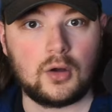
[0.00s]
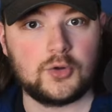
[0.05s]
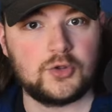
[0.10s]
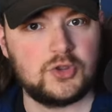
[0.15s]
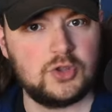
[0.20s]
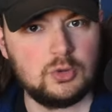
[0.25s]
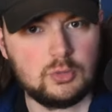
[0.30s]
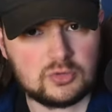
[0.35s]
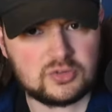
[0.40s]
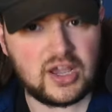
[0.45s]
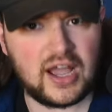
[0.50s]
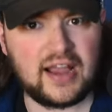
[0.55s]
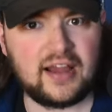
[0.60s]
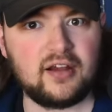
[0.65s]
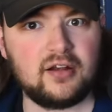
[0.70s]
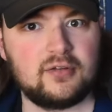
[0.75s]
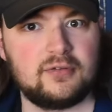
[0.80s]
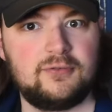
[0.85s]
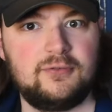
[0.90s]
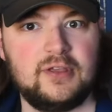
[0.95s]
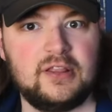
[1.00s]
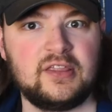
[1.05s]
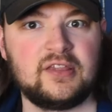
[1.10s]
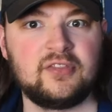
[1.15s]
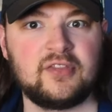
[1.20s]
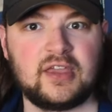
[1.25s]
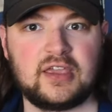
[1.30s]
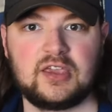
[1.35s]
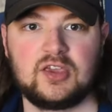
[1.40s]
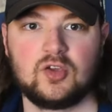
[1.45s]
are you tired of
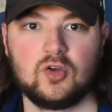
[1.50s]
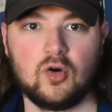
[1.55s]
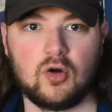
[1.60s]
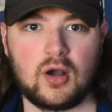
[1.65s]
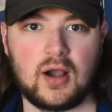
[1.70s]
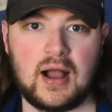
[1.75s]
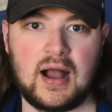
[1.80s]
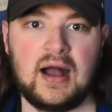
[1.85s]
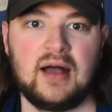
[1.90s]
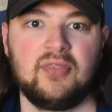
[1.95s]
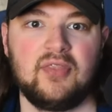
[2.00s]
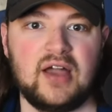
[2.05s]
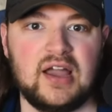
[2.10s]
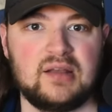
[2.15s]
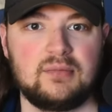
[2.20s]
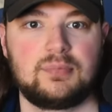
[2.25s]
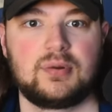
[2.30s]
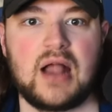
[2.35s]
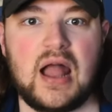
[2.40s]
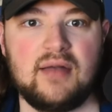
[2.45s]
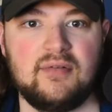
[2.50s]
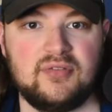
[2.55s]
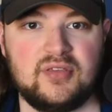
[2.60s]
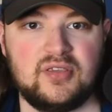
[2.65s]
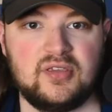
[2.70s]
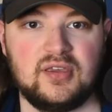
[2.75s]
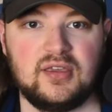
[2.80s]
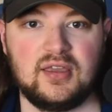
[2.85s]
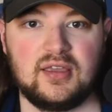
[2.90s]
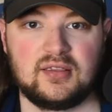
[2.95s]
feeling like your online
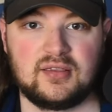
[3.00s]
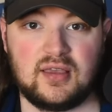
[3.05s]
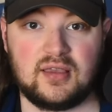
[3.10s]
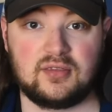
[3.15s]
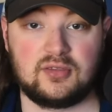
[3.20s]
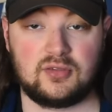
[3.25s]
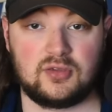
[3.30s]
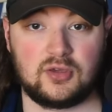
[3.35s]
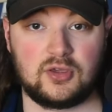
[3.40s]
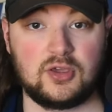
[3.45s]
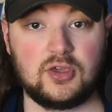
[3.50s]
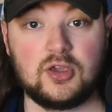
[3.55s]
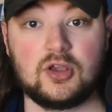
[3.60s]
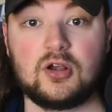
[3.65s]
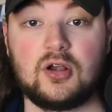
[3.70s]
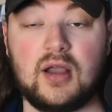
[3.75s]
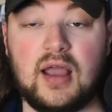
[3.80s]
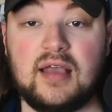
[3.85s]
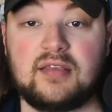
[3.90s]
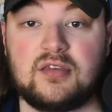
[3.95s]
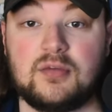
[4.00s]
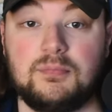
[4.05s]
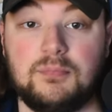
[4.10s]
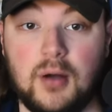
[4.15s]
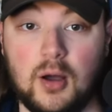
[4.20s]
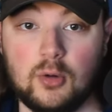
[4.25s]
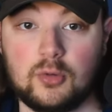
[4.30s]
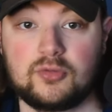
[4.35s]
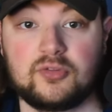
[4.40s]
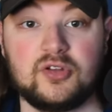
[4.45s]
privacy is as secure as a
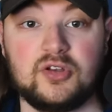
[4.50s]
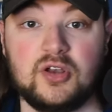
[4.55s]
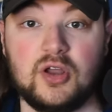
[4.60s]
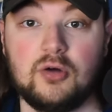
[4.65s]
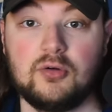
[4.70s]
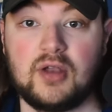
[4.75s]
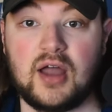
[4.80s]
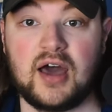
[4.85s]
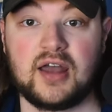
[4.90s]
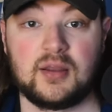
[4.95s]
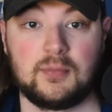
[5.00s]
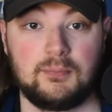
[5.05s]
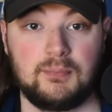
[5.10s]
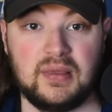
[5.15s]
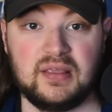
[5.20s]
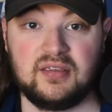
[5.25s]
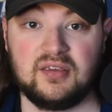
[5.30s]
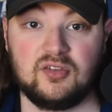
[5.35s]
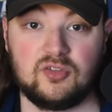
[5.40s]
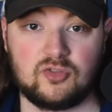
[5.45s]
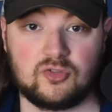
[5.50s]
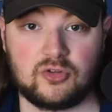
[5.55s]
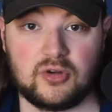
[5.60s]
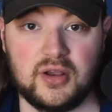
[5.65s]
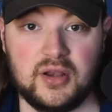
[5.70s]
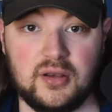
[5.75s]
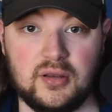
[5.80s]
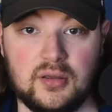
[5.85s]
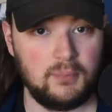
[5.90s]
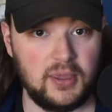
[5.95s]
post-it note on a busy
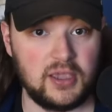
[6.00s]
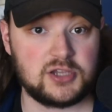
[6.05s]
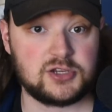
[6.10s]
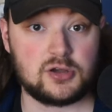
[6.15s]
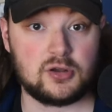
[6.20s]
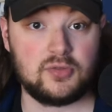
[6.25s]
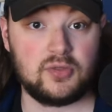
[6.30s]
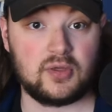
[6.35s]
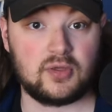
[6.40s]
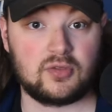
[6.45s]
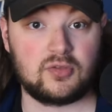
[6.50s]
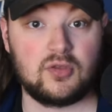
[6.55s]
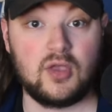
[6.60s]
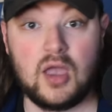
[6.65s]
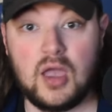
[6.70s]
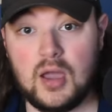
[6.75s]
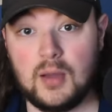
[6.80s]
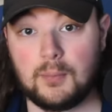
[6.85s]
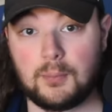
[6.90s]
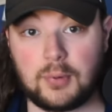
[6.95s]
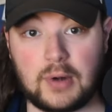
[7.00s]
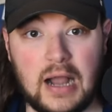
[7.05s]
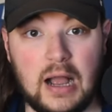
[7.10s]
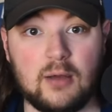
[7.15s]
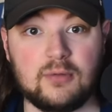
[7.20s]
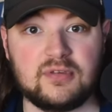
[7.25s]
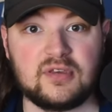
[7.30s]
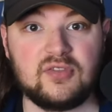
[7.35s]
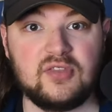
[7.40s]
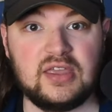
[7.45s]
street? Picture this.
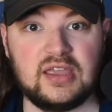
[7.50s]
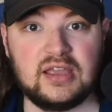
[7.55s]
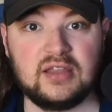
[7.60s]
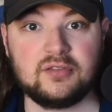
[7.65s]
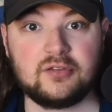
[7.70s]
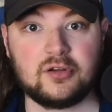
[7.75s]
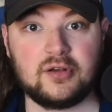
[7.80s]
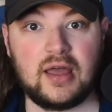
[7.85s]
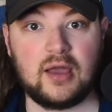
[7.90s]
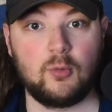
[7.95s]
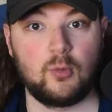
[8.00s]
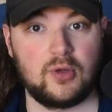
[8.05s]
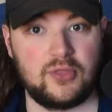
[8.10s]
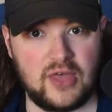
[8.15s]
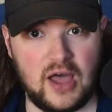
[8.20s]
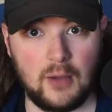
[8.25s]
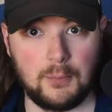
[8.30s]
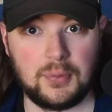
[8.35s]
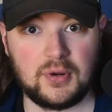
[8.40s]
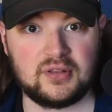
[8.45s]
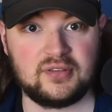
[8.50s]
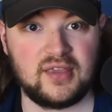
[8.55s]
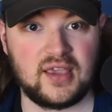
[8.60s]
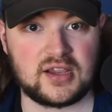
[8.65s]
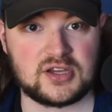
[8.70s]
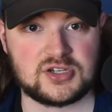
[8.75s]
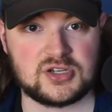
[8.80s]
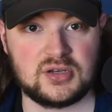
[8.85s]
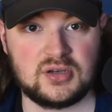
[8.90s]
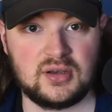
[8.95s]
Browsing the internet without
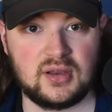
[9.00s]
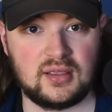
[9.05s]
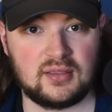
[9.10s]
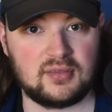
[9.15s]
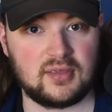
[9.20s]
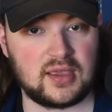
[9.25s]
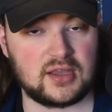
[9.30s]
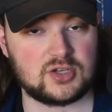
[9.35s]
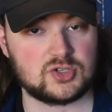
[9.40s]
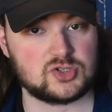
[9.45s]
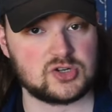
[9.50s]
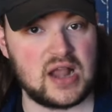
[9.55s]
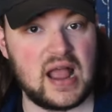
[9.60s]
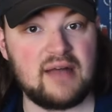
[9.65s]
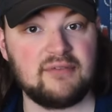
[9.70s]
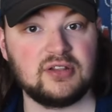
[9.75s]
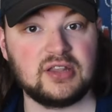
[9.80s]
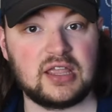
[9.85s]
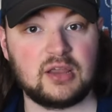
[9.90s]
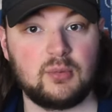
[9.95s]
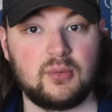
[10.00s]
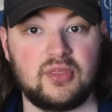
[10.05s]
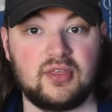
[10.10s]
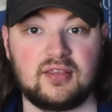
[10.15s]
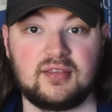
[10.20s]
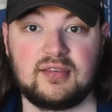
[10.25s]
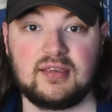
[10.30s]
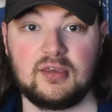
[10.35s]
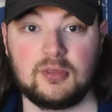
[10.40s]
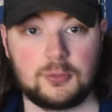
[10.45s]
protection is like traveling with a
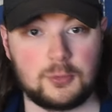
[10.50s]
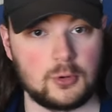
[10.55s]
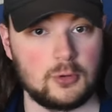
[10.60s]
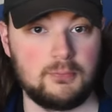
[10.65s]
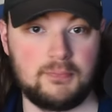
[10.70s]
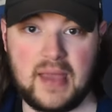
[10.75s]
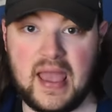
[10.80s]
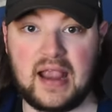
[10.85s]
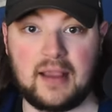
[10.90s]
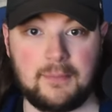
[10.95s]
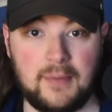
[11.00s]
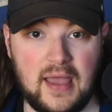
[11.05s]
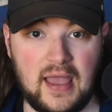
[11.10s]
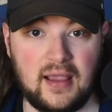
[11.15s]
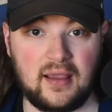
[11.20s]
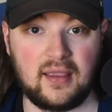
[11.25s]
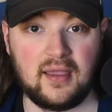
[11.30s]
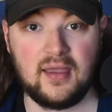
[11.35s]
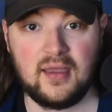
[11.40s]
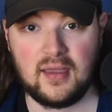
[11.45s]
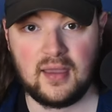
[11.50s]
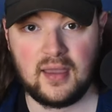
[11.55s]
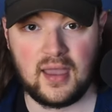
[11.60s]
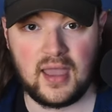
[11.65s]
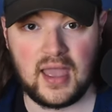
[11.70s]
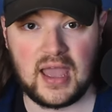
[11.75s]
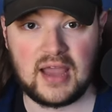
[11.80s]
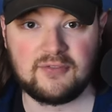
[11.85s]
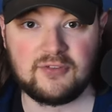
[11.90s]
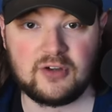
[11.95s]
see-through backpack.
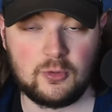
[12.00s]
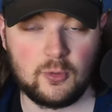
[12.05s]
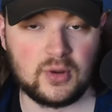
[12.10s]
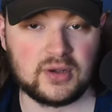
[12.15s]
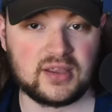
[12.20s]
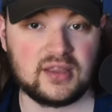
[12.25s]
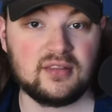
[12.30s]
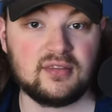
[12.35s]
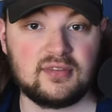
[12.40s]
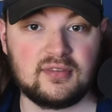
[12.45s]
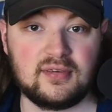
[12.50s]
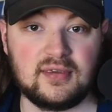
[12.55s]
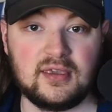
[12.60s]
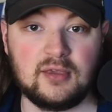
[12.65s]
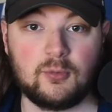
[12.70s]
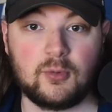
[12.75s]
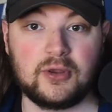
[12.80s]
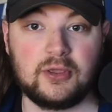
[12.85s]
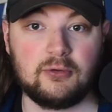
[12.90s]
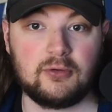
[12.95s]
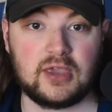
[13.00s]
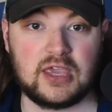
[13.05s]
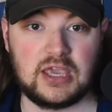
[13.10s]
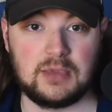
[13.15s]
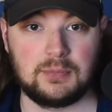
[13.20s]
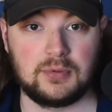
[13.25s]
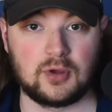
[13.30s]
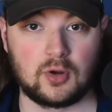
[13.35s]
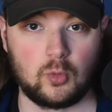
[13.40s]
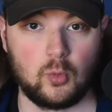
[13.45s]
Everyone can see where you
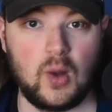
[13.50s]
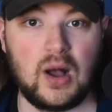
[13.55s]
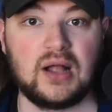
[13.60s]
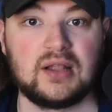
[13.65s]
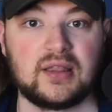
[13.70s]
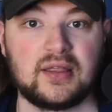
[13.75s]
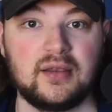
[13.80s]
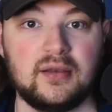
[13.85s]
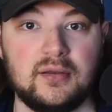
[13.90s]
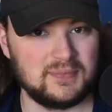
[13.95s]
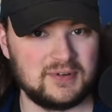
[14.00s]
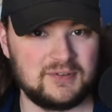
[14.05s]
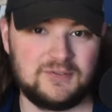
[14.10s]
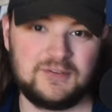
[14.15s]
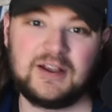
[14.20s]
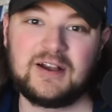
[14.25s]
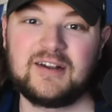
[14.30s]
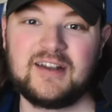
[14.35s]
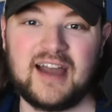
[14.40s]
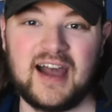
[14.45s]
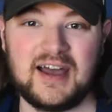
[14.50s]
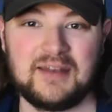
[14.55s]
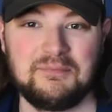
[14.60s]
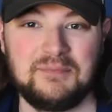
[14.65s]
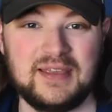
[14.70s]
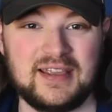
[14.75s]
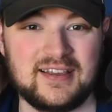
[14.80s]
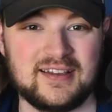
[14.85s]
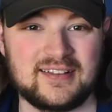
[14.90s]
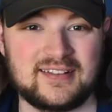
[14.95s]
keep your wallet. But fear not,
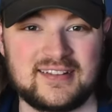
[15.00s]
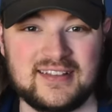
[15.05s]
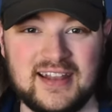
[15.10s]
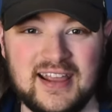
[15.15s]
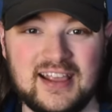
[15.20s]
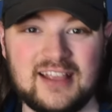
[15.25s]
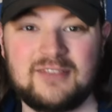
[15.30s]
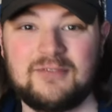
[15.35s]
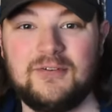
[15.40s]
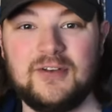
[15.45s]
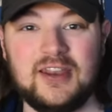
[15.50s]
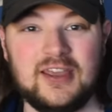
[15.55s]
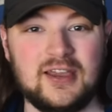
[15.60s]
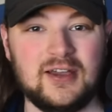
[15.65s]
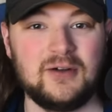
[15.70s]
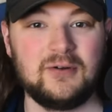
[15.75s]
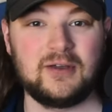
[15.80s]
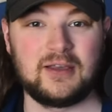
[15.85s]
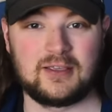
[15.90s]
because today's video